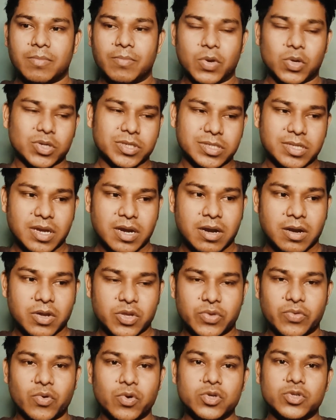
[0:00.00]
Because there
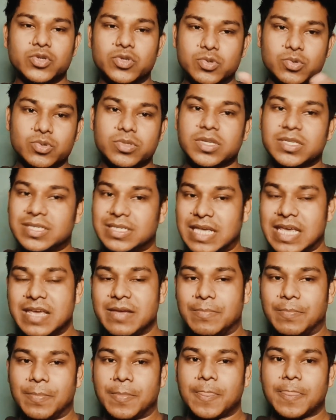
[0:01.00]
you're going to use the
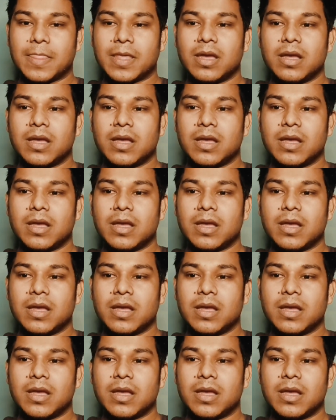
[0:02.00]
same